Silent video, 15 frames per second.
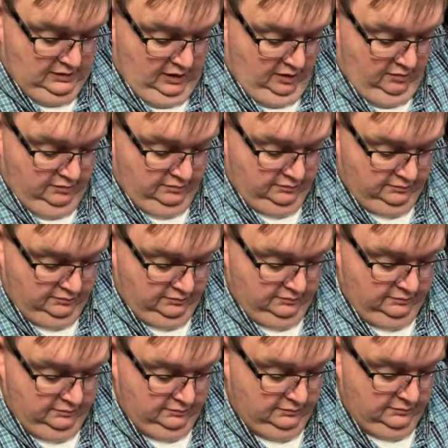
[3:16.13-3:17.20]
So
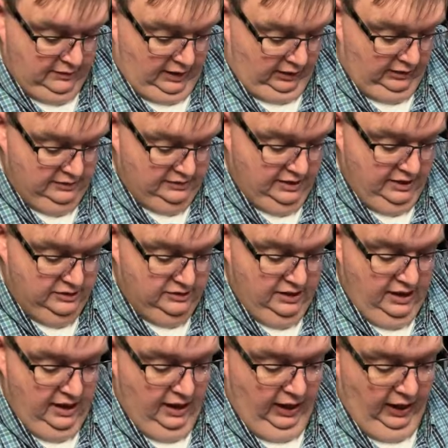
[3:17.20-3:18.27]
I'll just catch
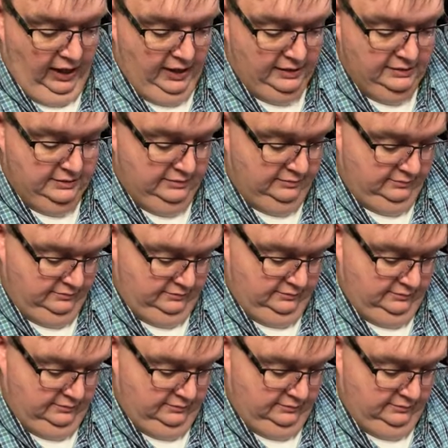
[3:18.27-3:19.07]
the highlights.